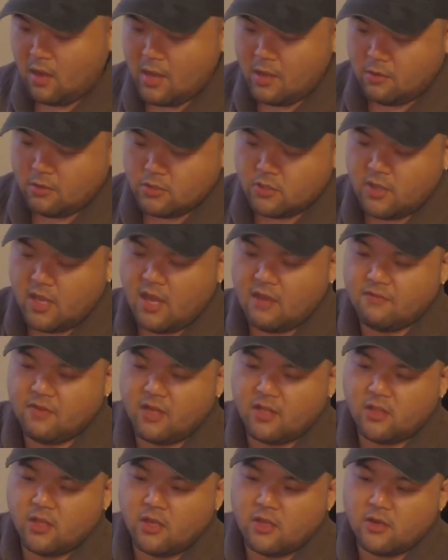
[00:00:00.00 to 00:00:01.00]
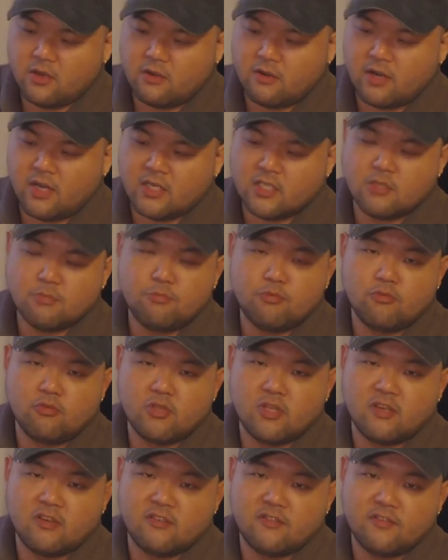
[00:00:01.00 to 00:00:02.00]
then I'll reach into my other
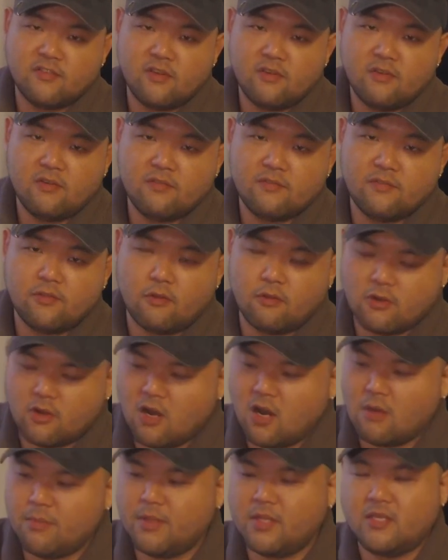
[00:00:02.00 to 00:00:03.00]
bags, pull it out.